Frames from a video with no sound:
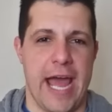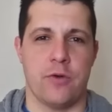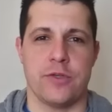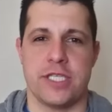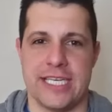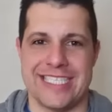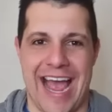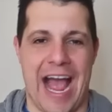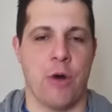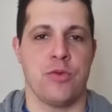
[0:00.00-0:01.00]
else is
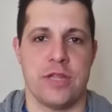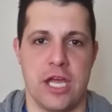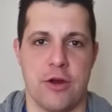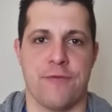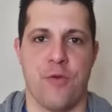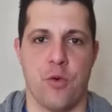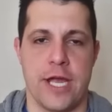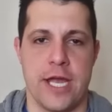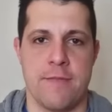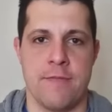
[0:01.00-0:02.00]
out there for
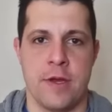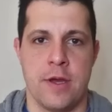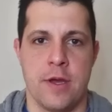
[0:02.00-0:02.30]
him.